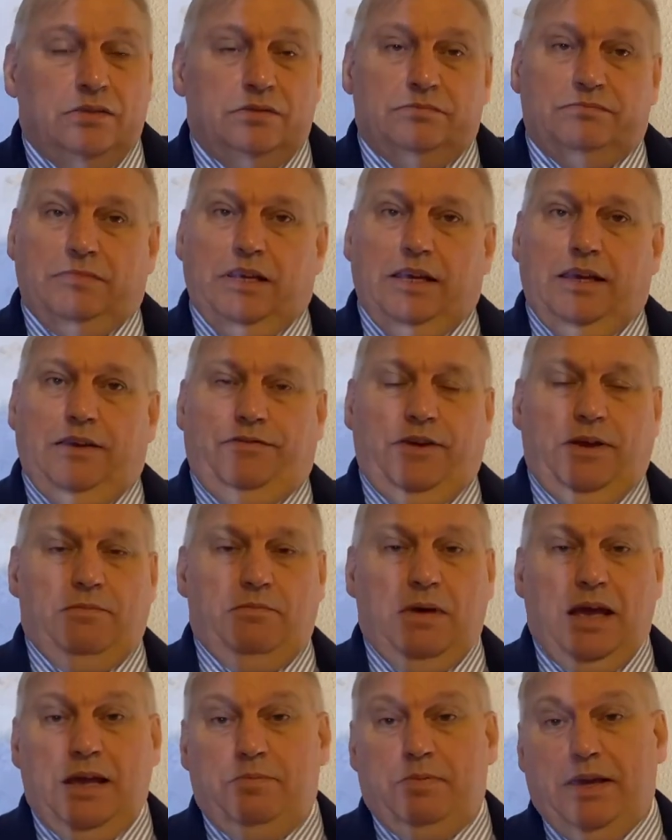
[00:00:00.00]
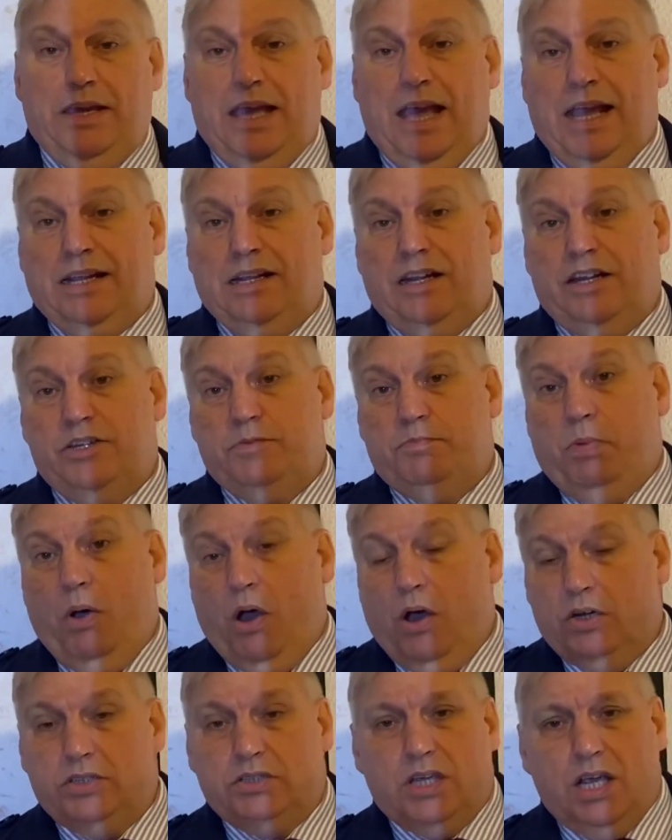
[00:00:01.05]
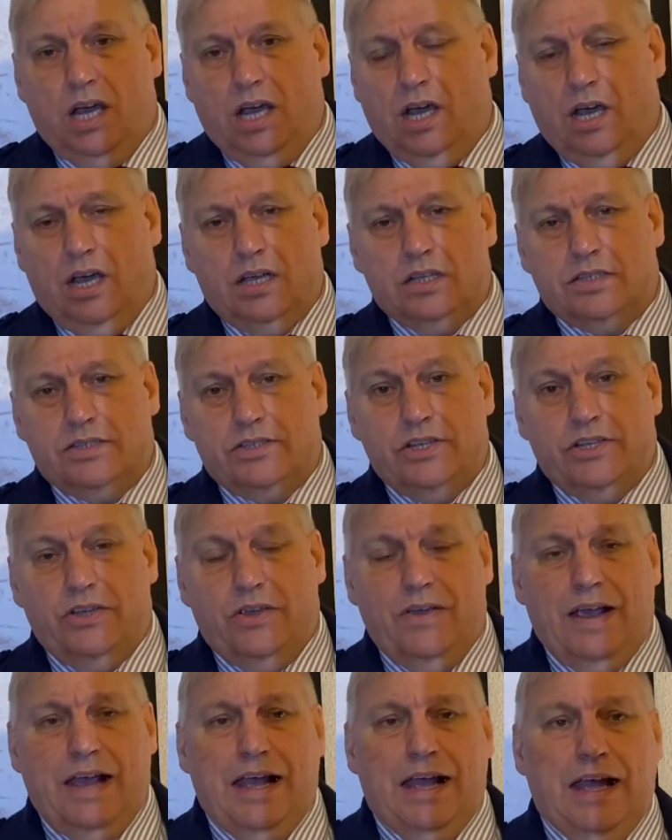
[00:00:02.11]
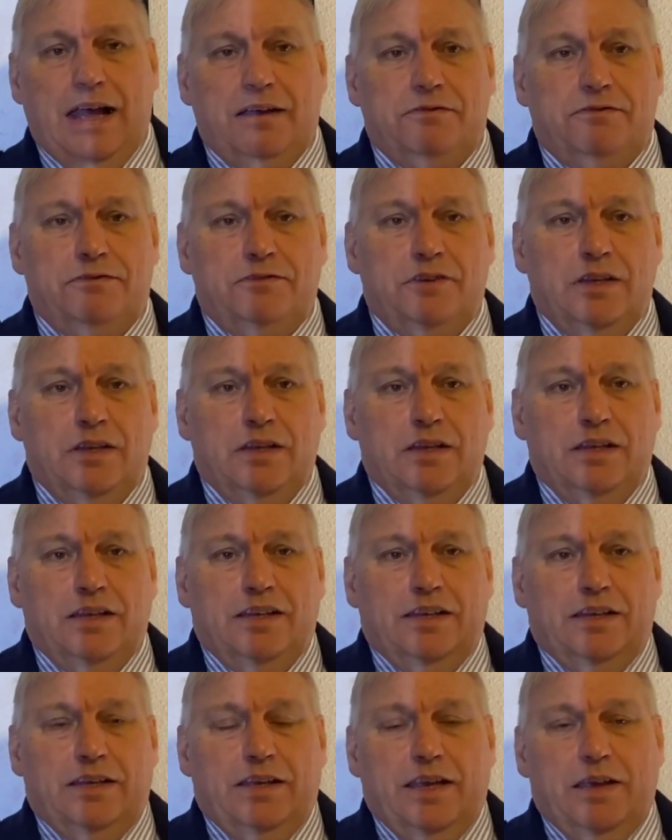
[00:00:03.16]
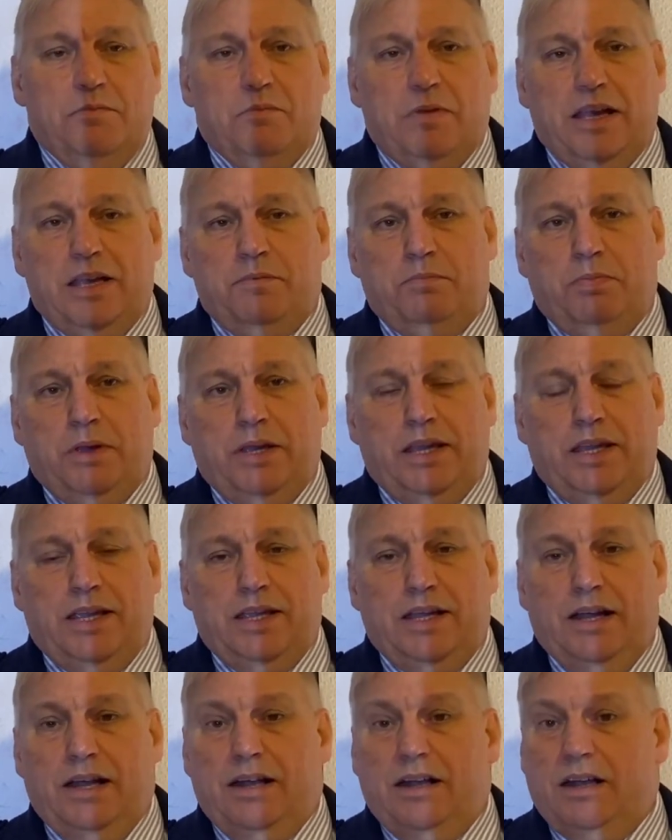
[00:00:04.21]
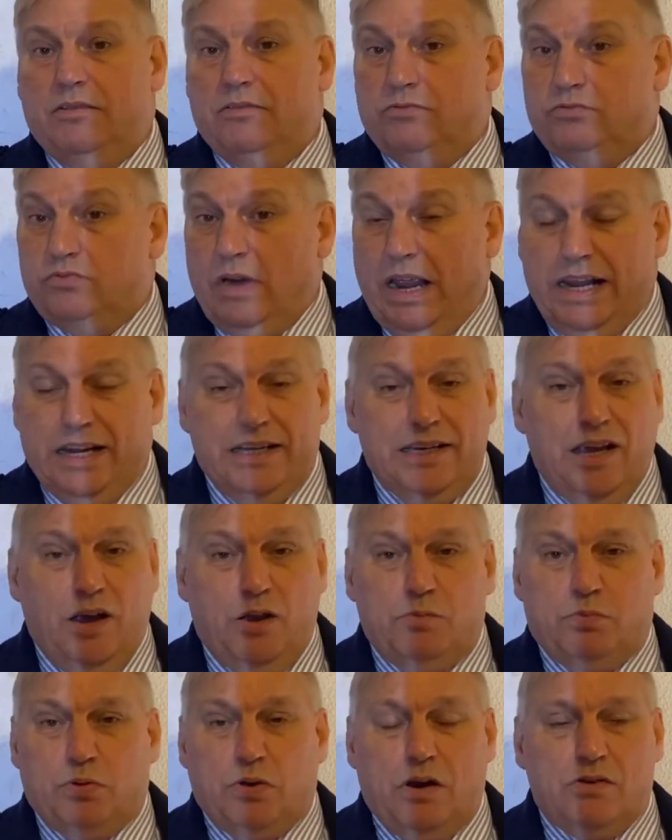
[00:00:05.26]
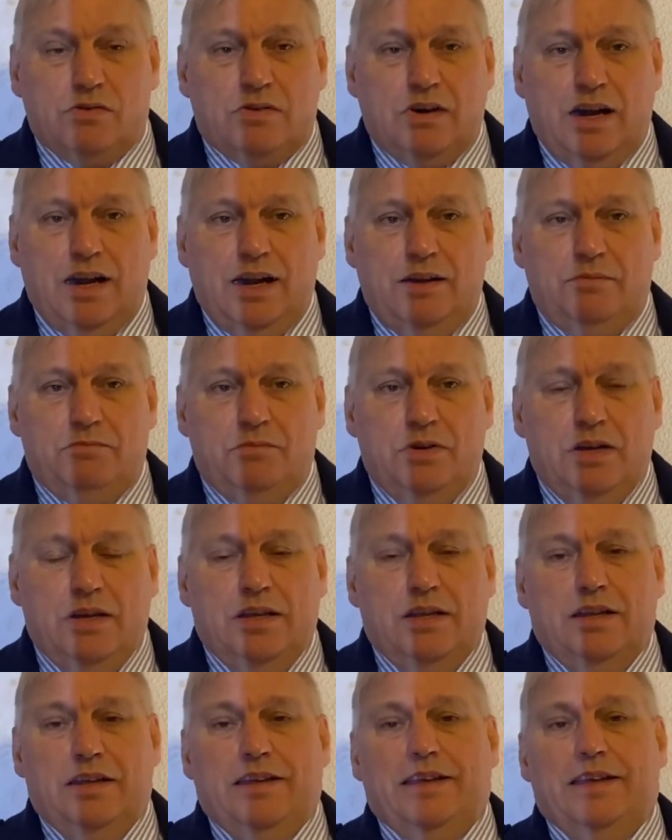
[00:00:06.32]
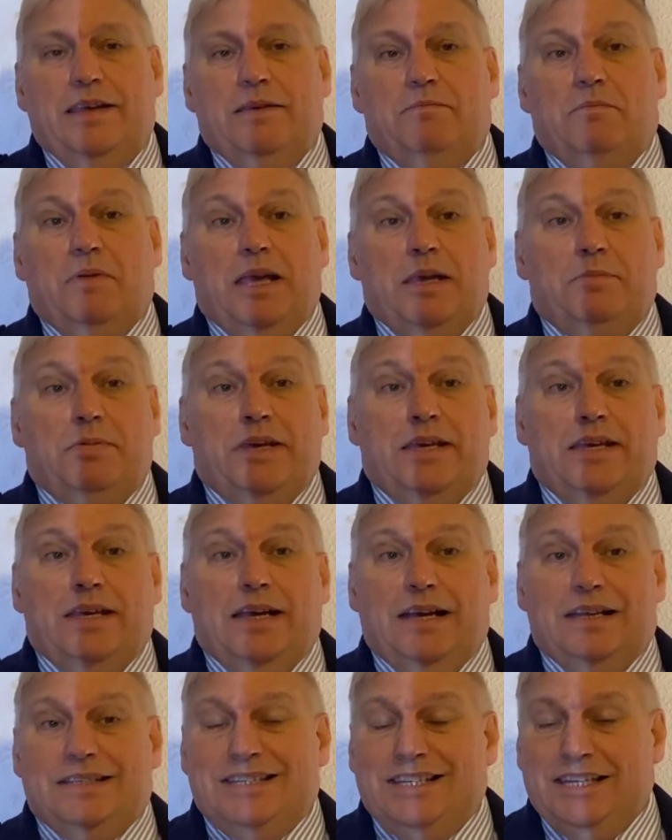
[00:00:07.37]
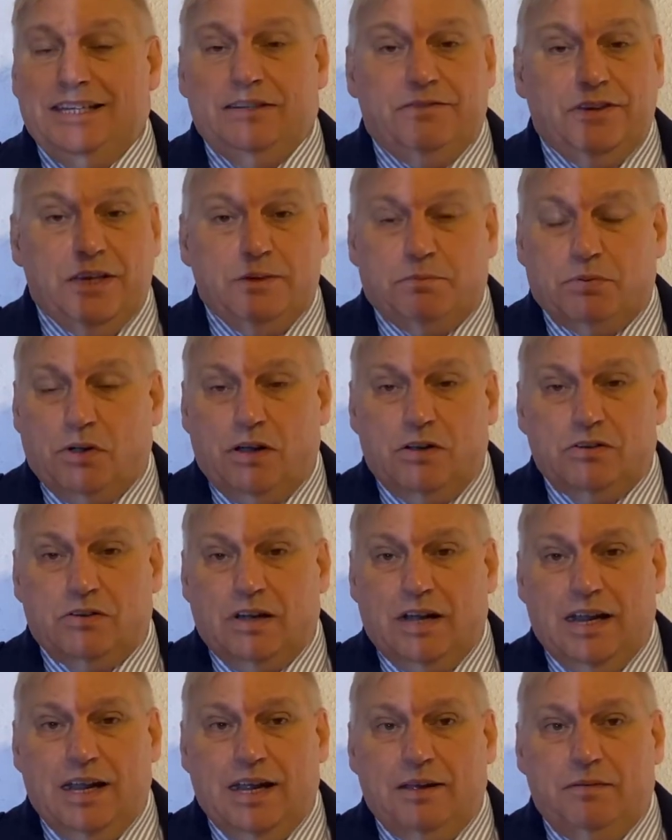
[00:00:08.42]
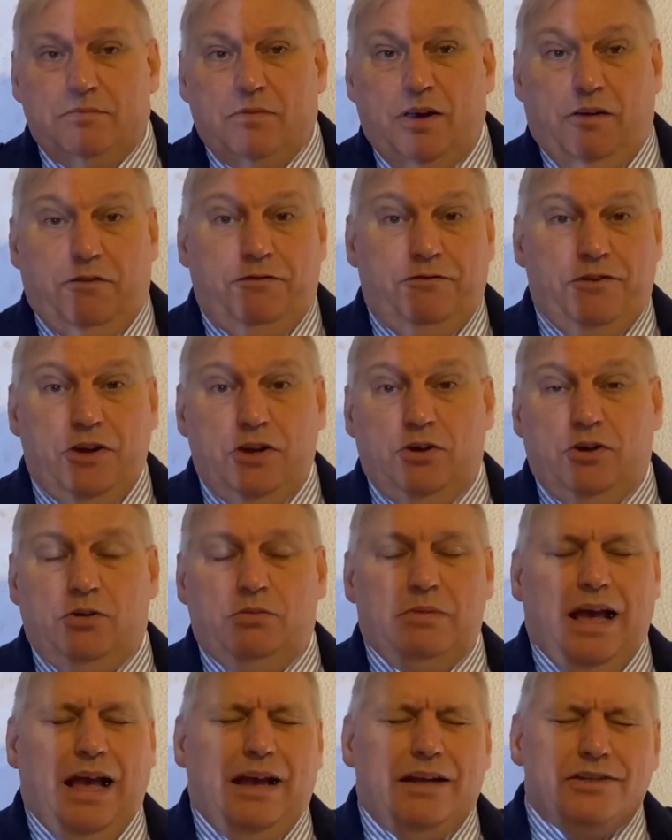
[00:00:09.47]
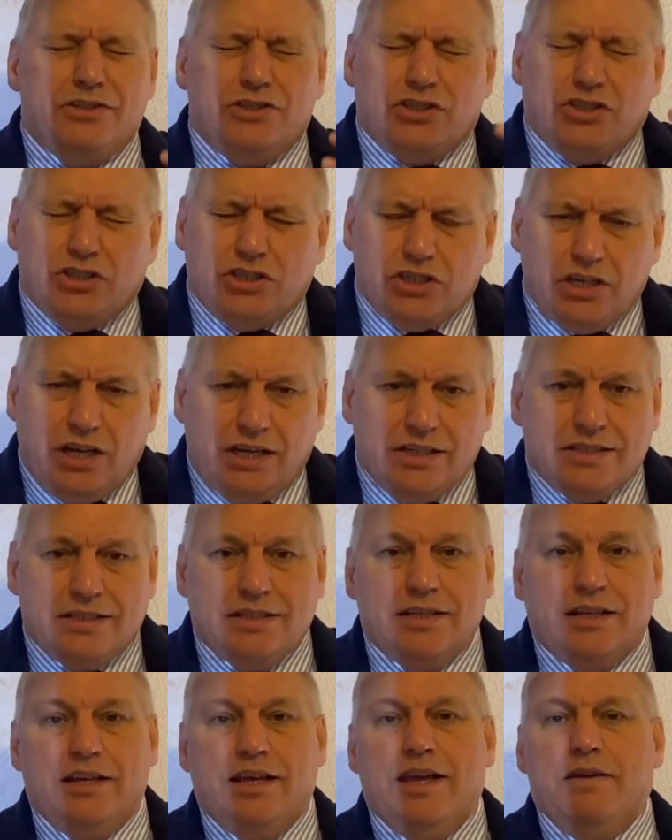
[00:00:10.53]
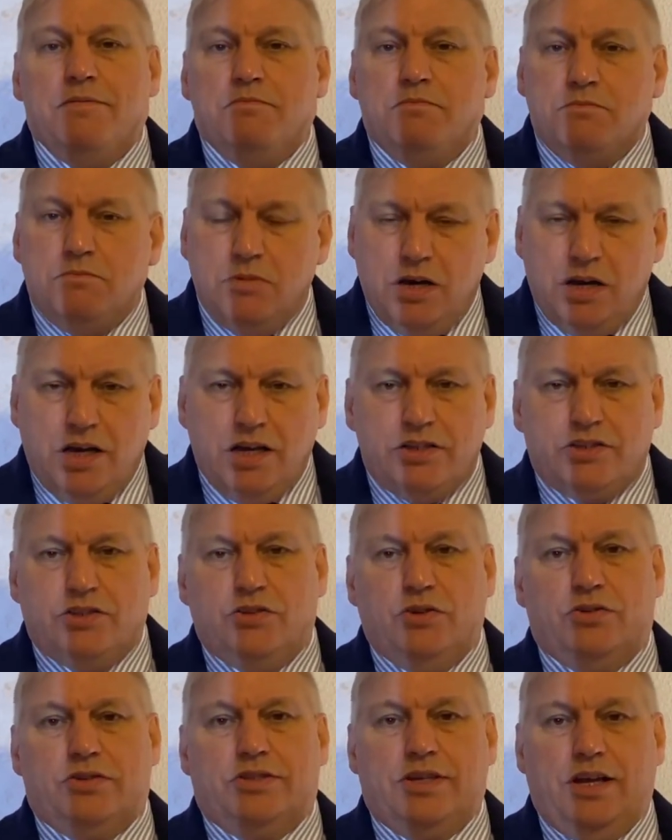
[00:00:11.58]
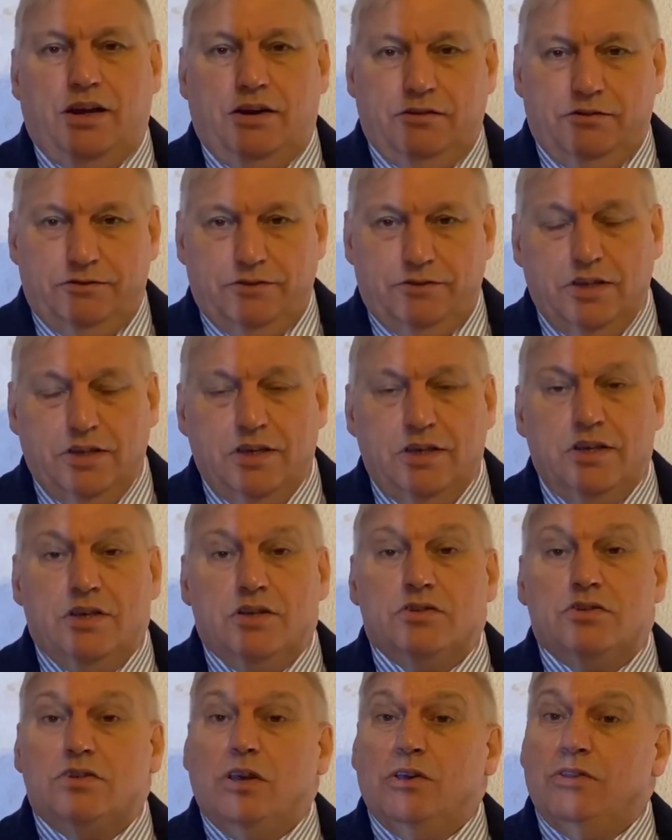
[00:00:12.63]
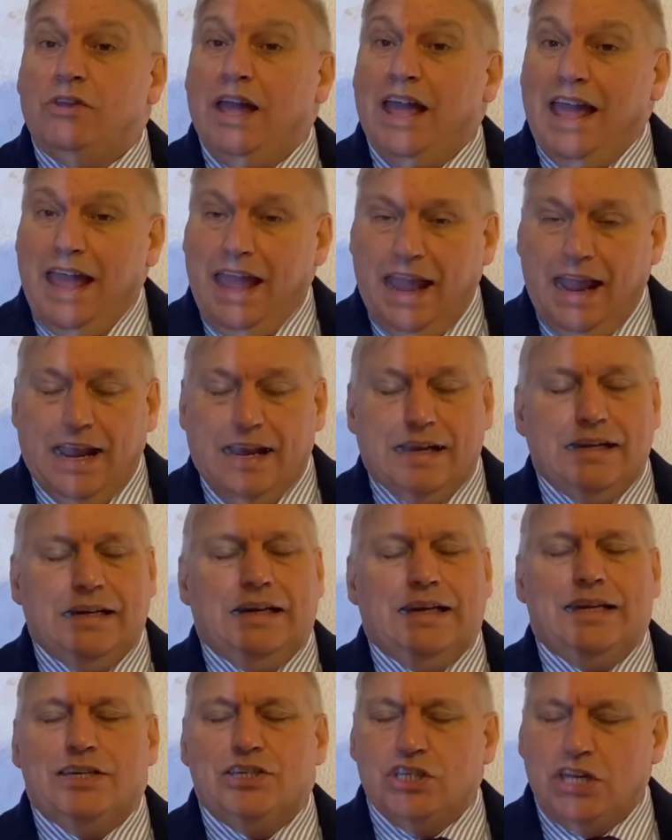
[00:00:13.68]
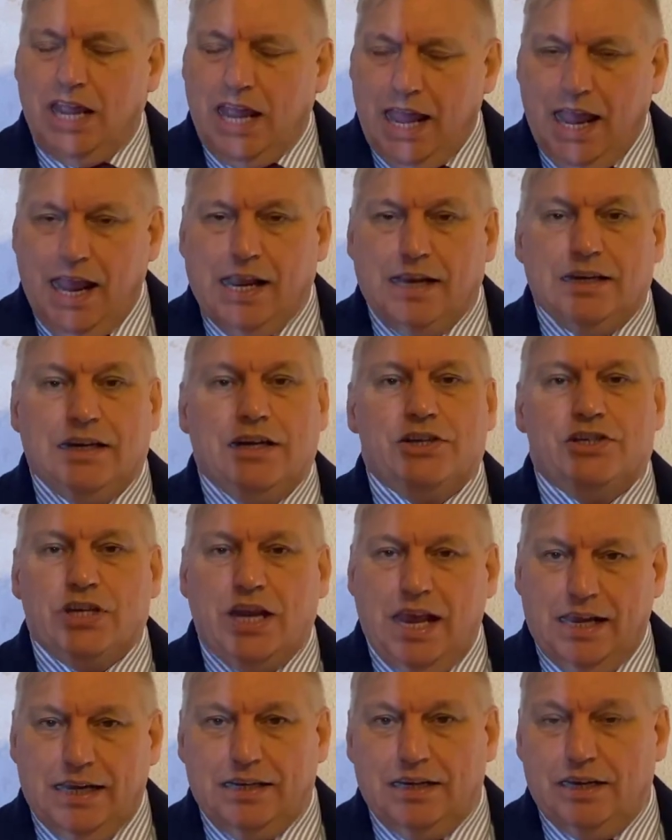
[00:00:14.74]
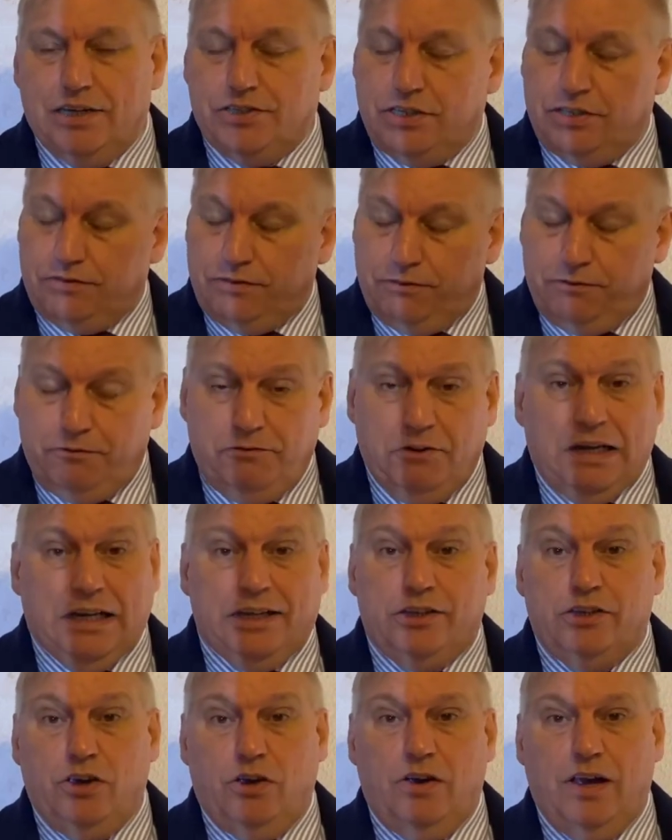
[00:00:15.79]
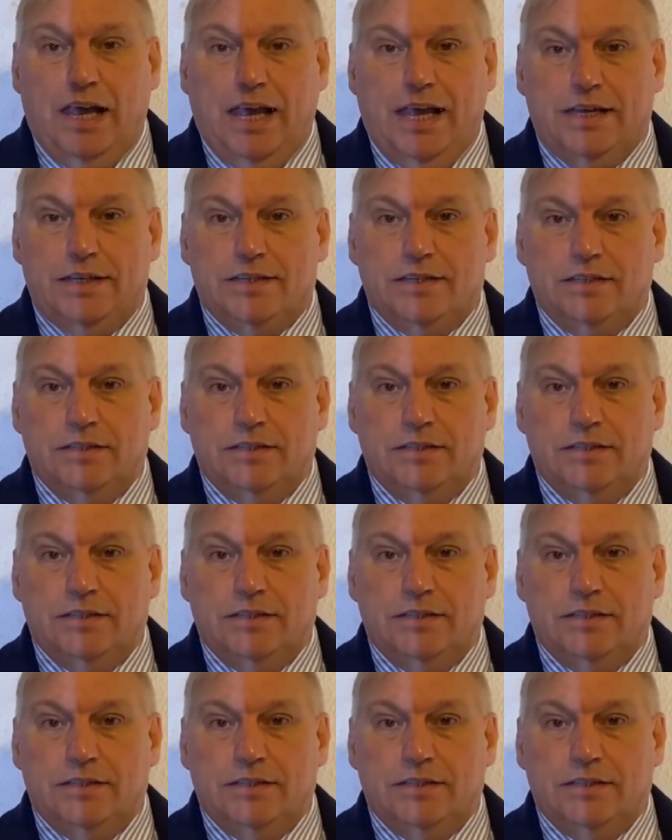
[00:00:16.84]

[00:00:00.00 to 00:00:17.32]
If it may be English podcasts that you have, it may be radio program, it may be a TV program, a film. Just immerse yourself so that English is filling your head.